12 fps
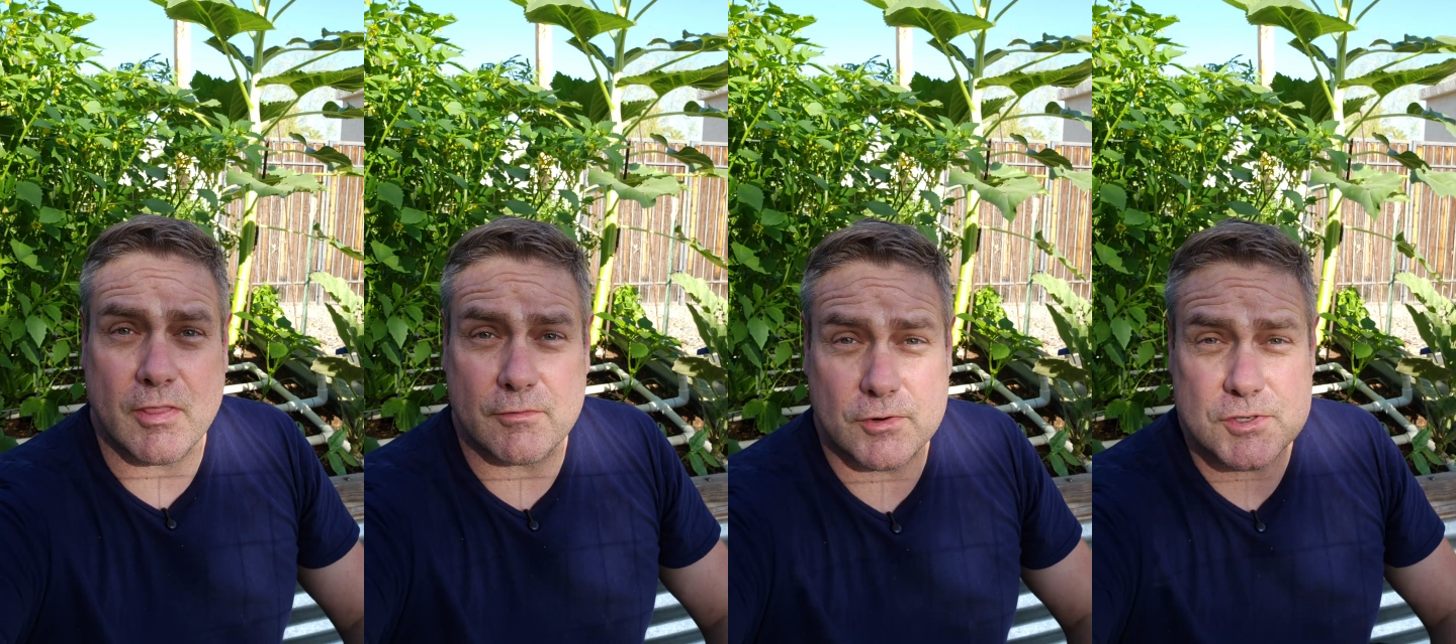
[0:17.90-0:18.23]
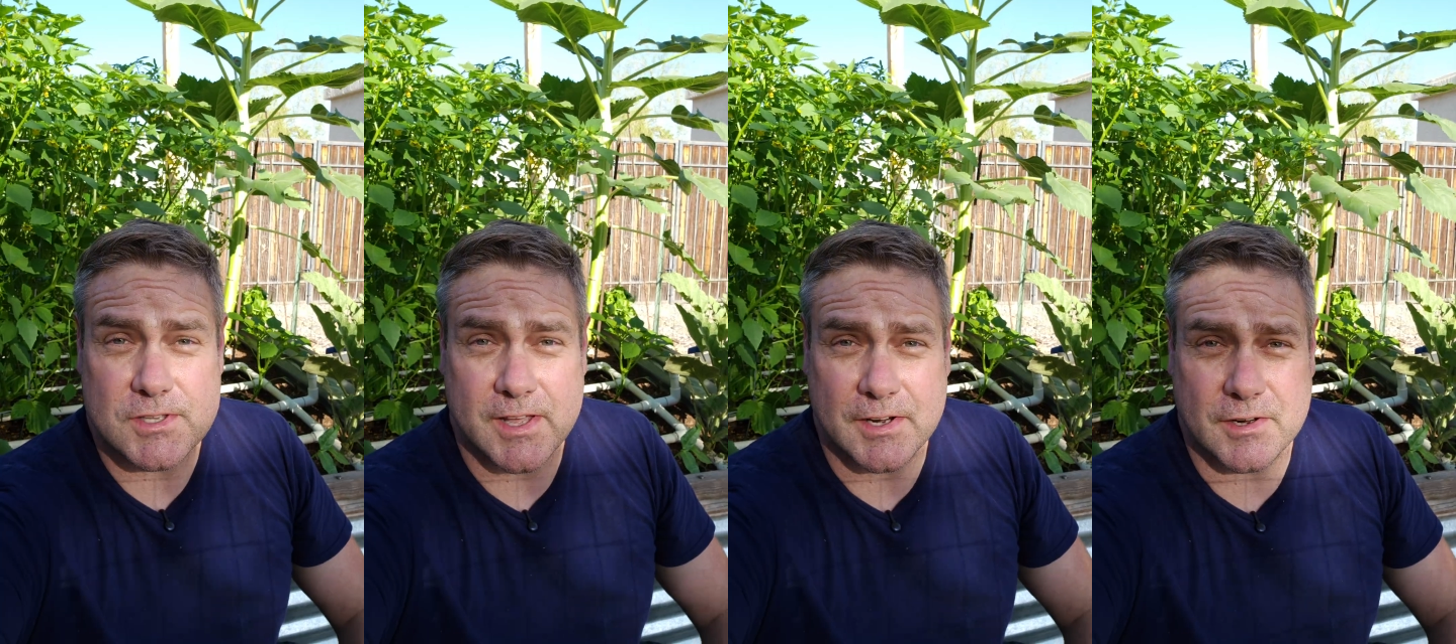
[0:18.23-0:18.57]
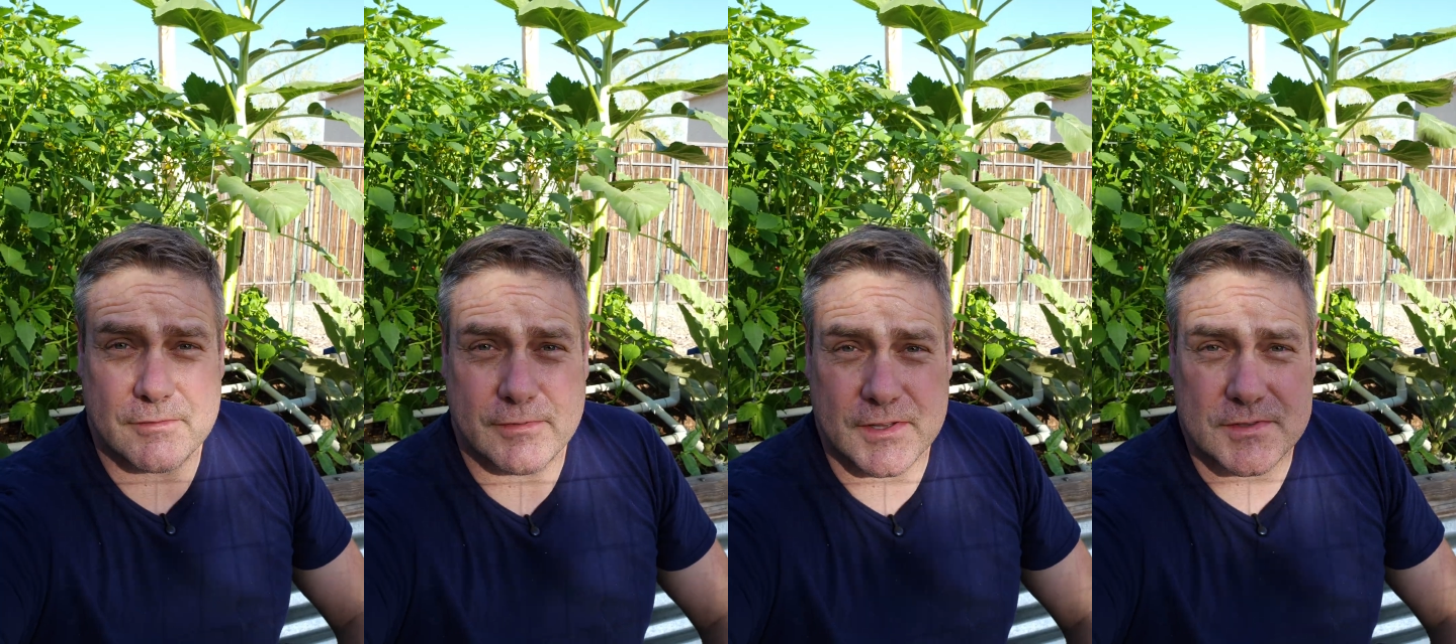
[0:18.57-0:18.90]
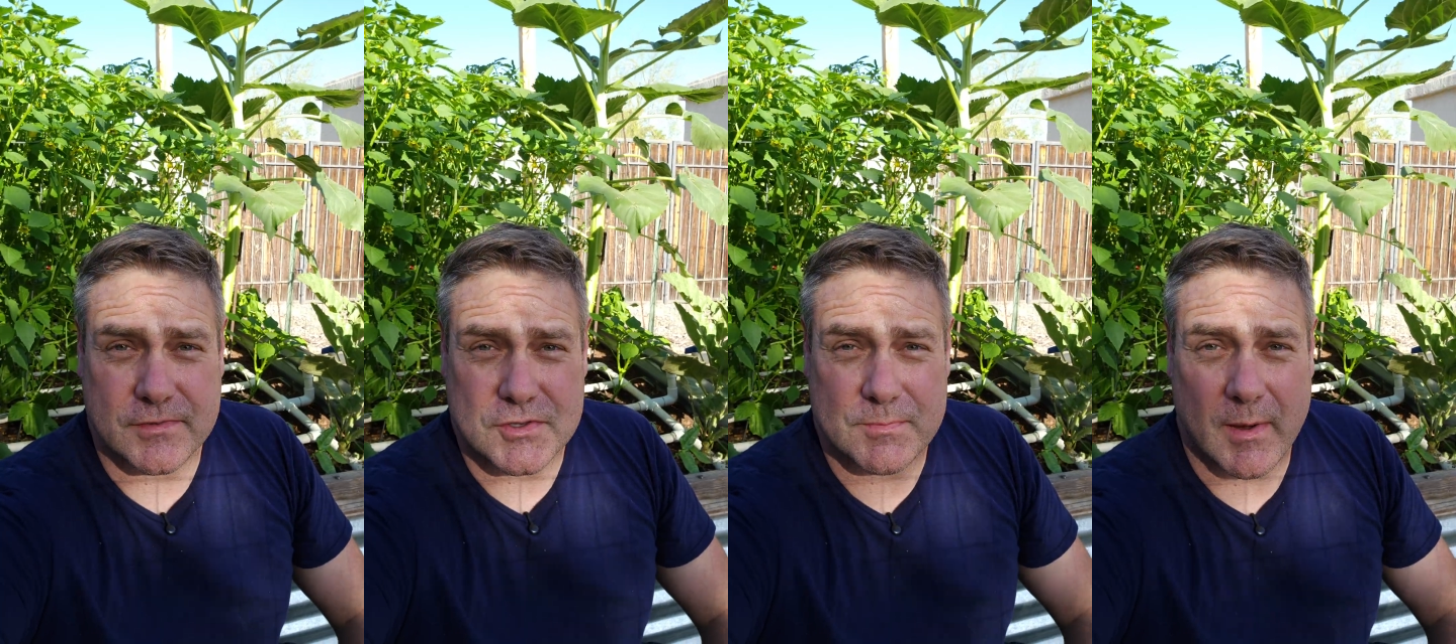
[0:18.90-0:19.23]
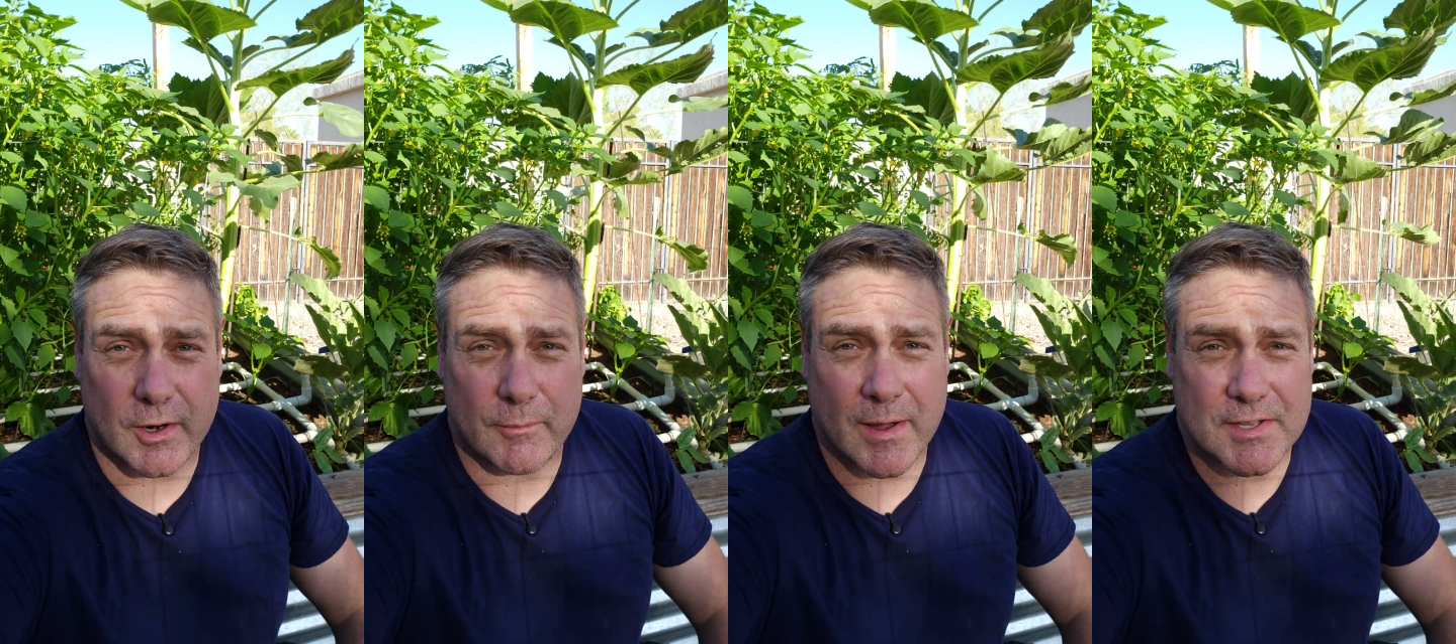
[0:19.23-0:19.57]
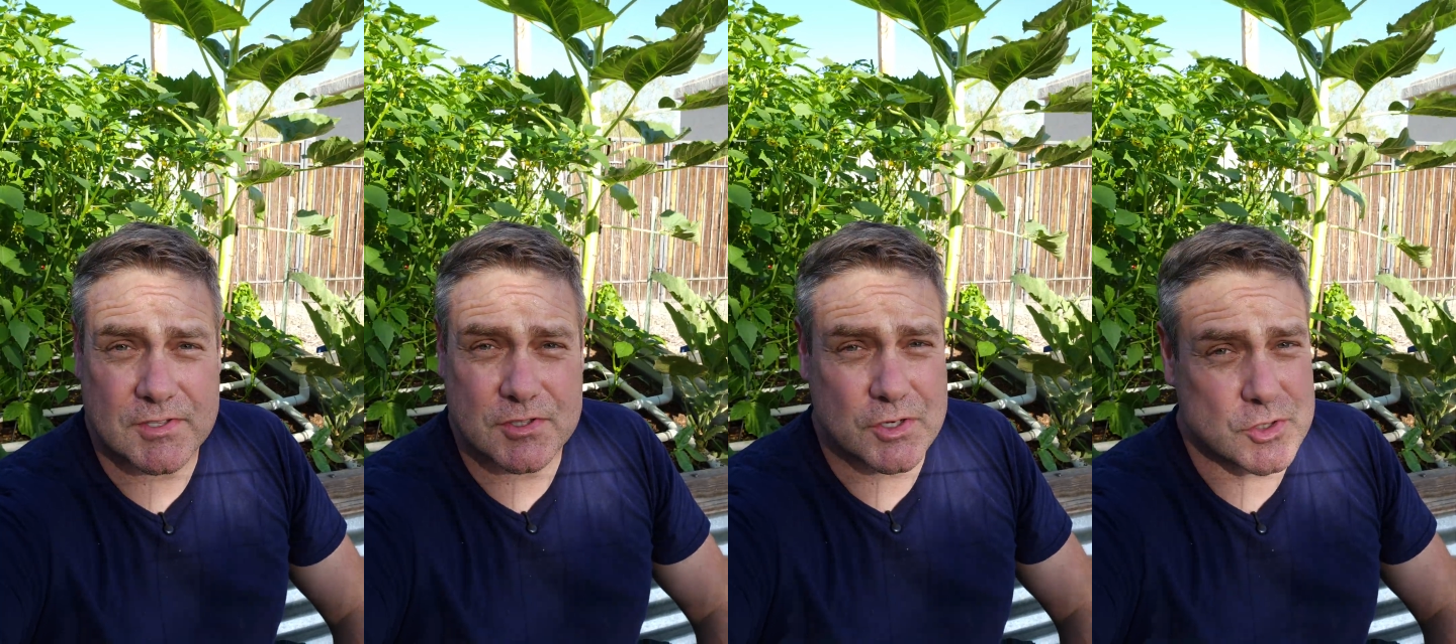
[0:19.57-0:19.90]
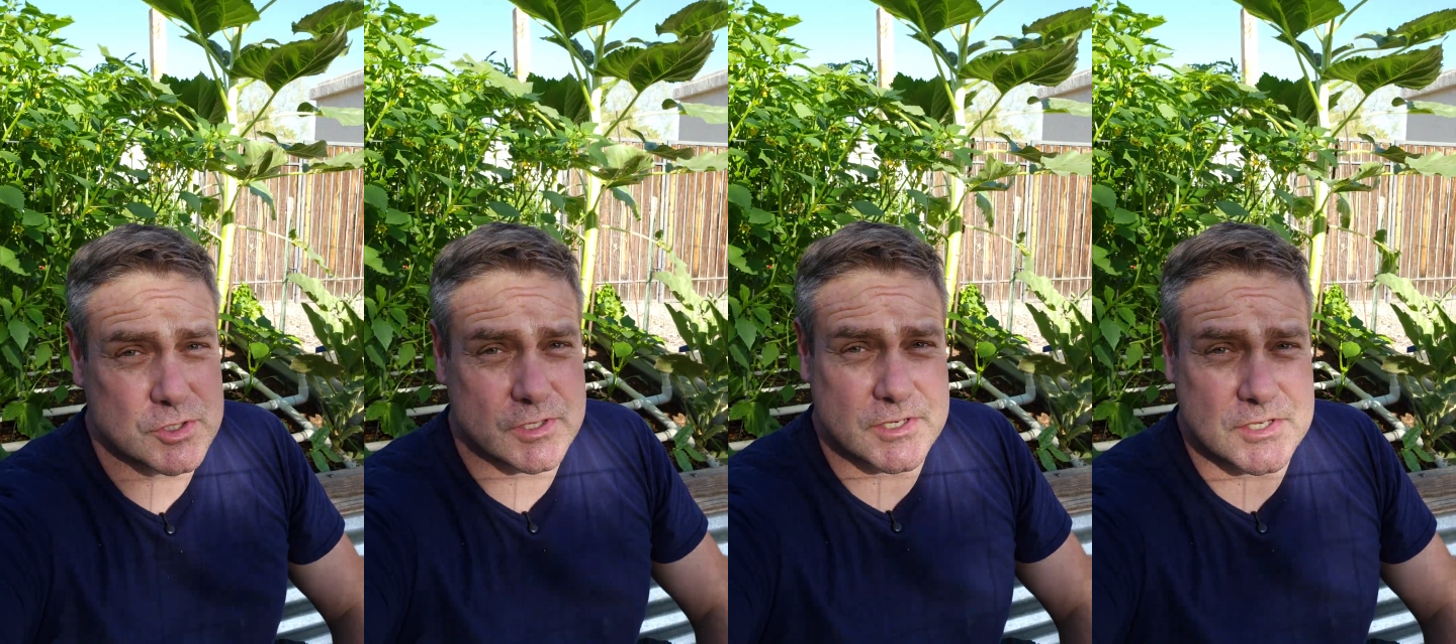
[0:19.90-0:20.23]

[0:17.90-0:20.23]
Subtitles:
the first line of defense for spider mites is usually